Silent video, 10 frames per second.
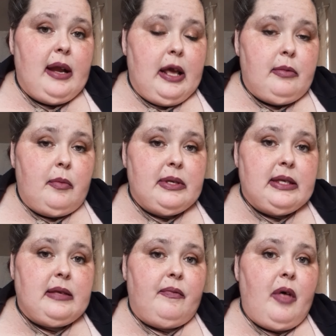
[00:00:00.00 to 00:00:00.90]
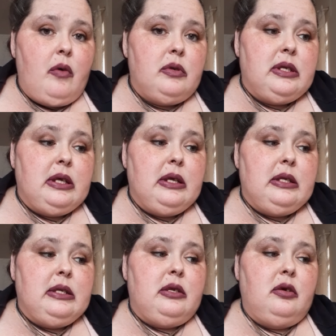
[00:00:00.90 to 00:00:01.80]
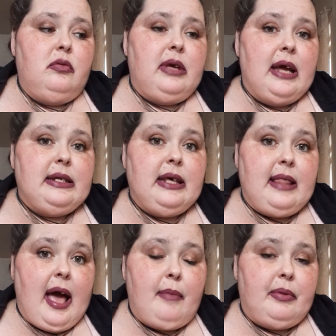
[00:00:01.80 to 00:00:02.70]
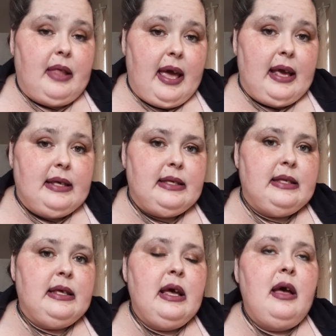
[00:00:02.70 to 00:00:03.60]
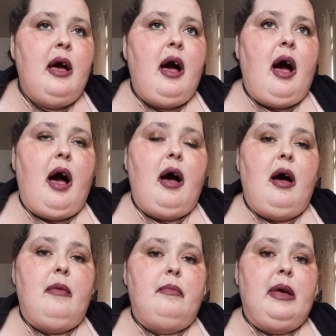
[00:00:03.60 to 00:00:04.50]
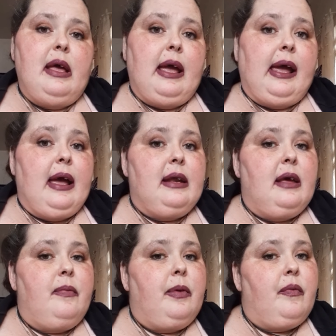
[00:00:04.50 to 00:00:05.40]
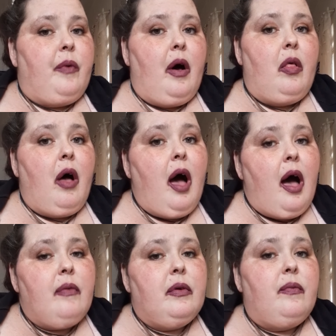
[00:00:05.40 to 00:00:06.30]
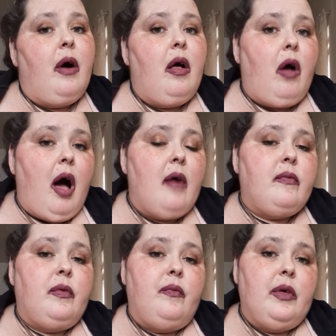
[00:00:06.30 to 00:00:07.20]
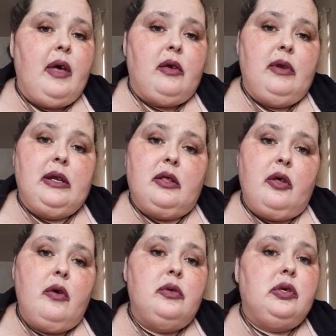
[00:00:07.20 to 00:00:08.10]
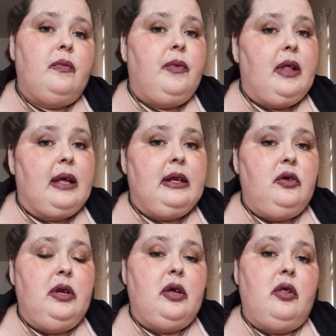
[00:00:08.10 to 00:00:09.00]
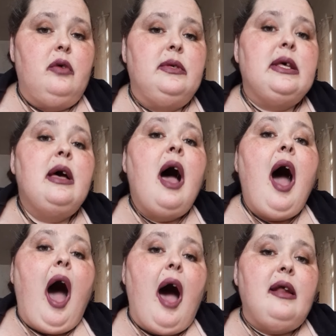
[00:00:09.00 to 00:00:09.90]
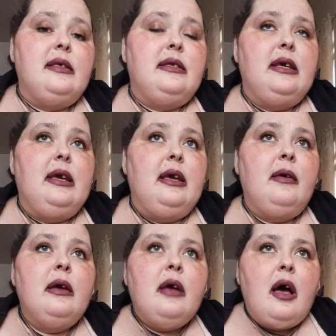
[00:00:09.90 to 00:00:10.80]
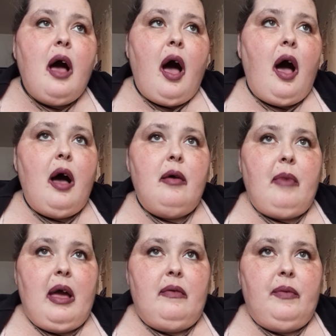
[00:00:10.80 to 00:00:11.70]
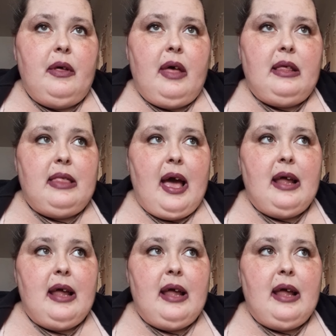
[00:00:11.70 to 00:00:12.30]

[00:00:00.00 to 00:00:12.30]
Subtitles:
to keep their business afloat to get to that place. And if you fall off, you fall off. If you feel like you need to close, you feel like you need to close. Honesty, I feel like